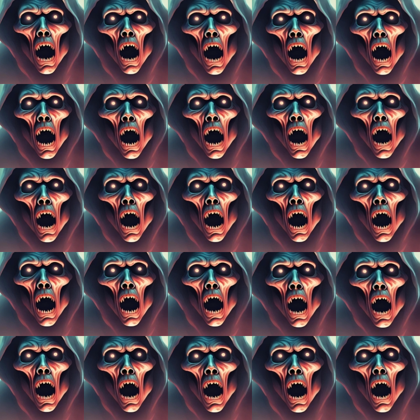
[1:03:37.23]
Blood and
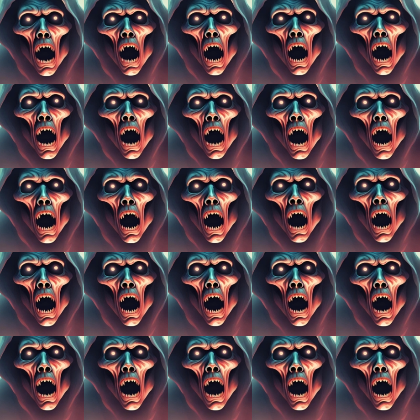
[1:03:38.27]
brains
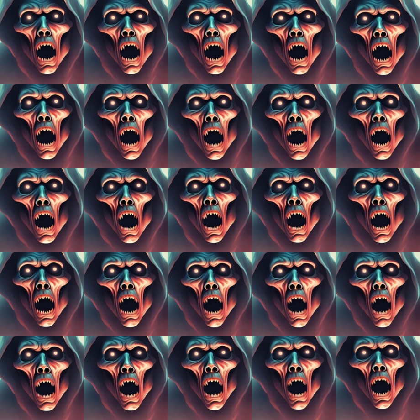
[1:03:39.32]
deluged the earth.
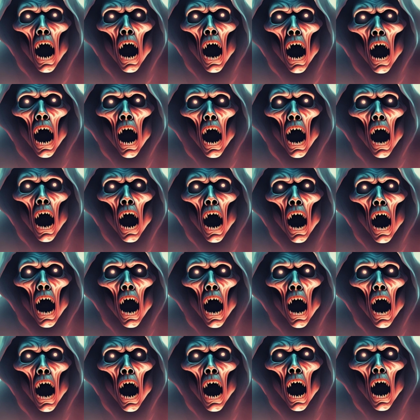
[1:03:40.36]
Black bodies and
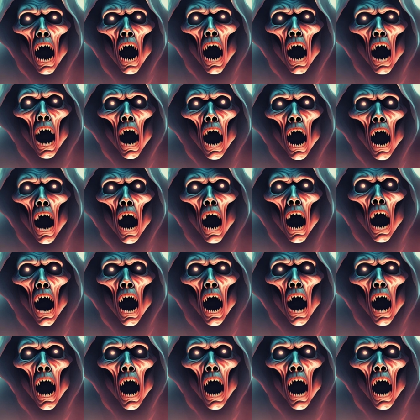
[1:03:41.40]
limbs and fragments of
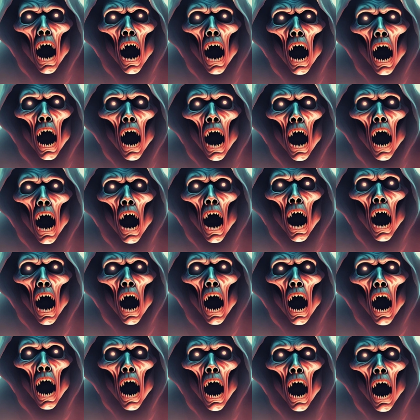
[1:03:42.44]
bodies littered the
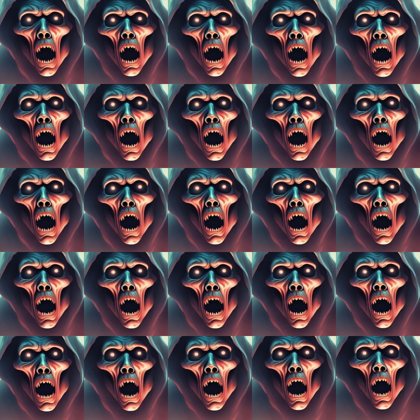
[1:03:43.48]
moon-lighted glade
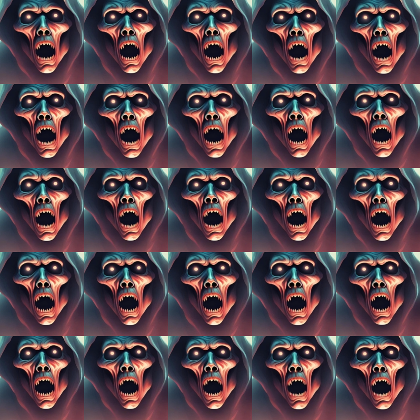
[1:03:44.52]
in ghastly heaps
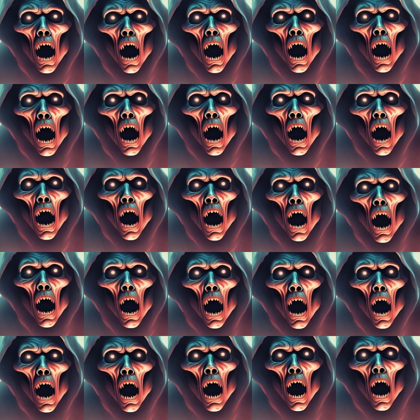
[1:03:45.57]
before the last of the
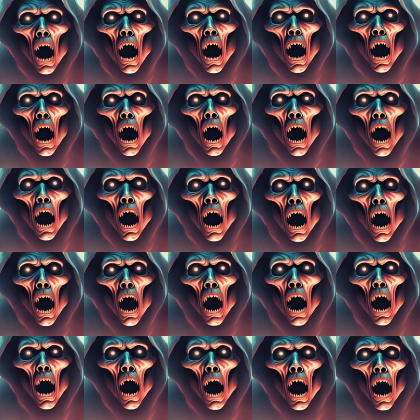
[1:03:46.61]
howling wretches
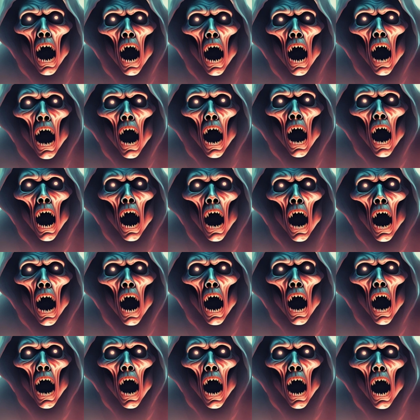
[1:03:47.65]
found refuge among the
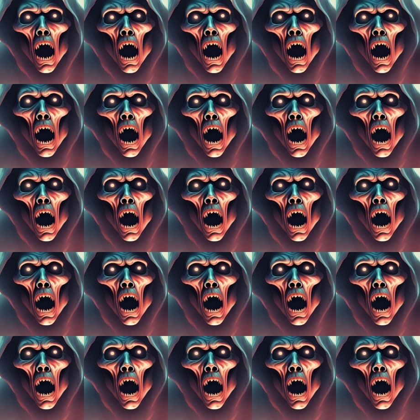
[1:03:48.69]
trees.